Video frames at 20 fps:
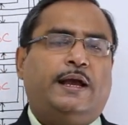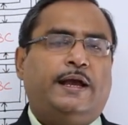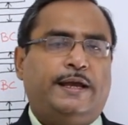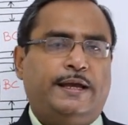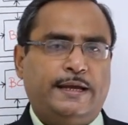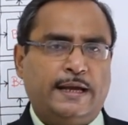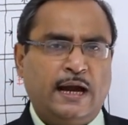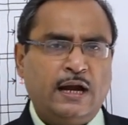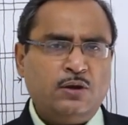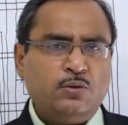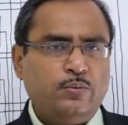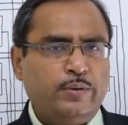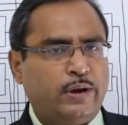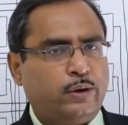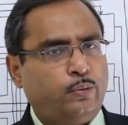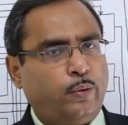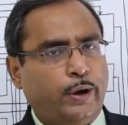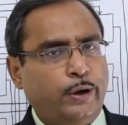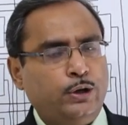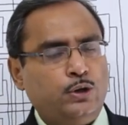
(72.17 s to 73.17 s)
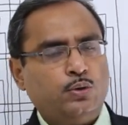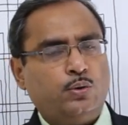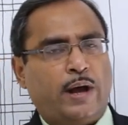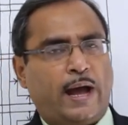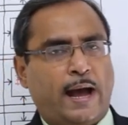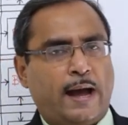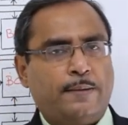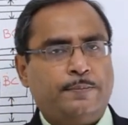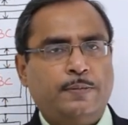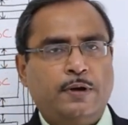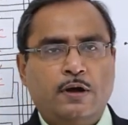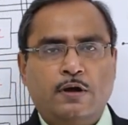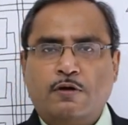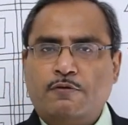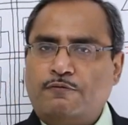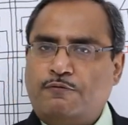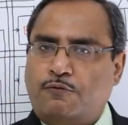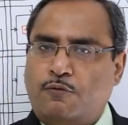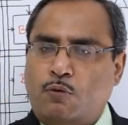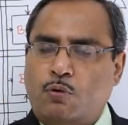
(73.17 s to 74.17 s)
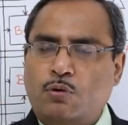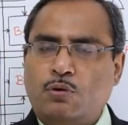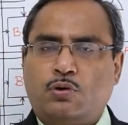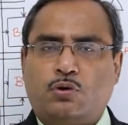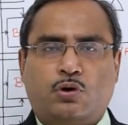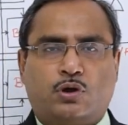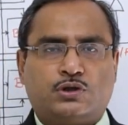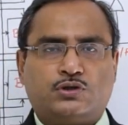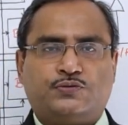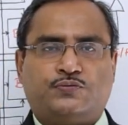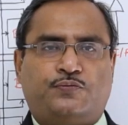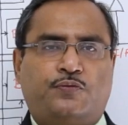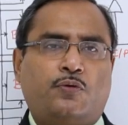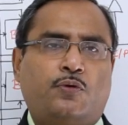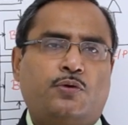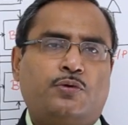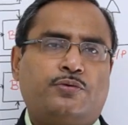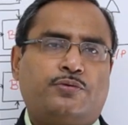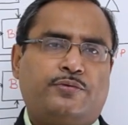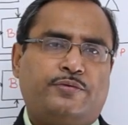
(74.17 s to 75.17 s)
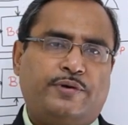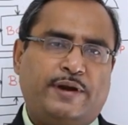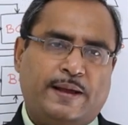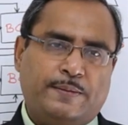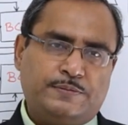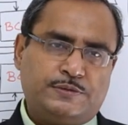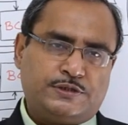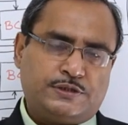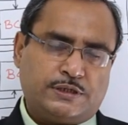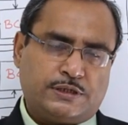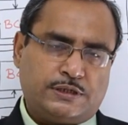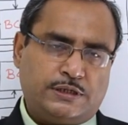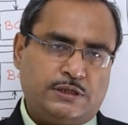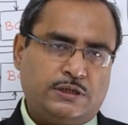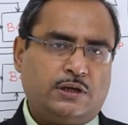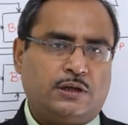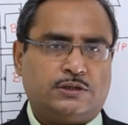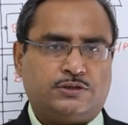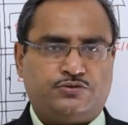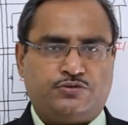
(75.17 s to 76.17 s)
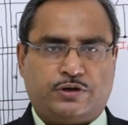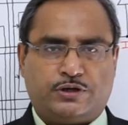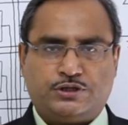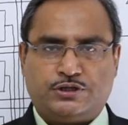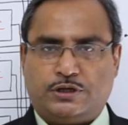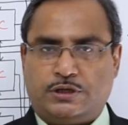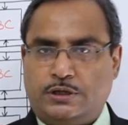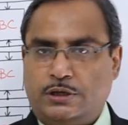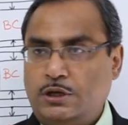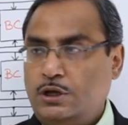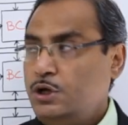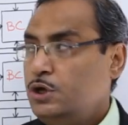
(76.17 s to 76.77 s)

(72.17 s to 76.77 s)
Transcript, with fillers: Here we are going to have 4 cross 4 RAM circuit construction.